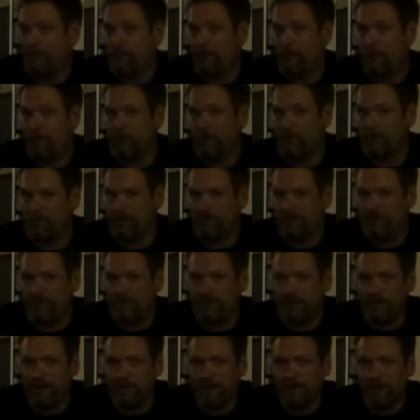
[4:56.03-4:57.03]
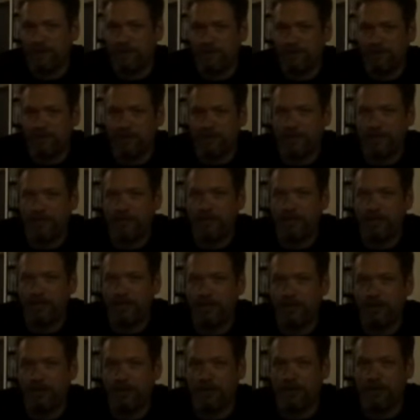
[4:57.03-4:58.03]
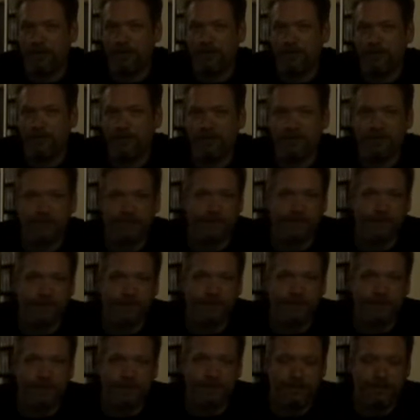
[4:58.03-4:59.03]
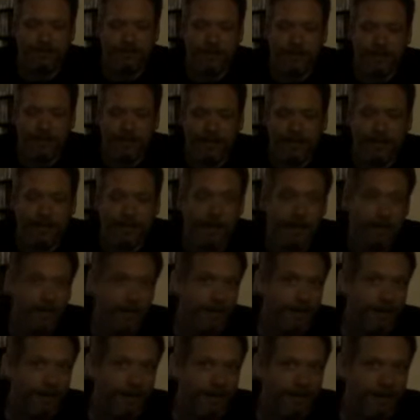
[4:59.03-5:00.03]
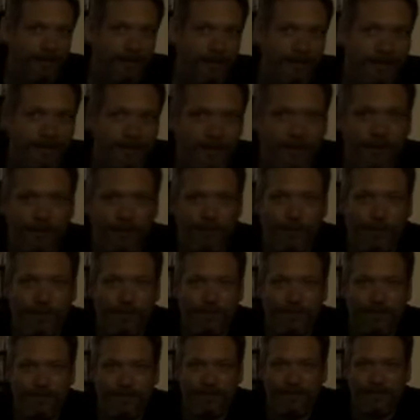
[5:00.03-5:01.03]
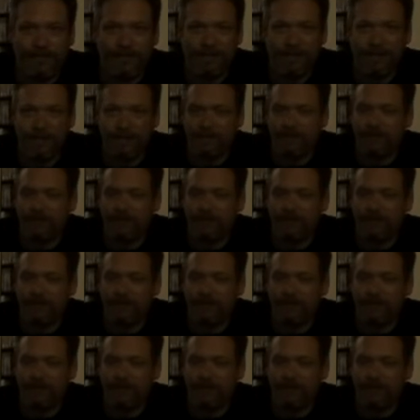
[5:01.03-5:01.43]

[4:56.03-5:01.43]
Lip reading: cordless phones may even interact with some of these EMF detectors.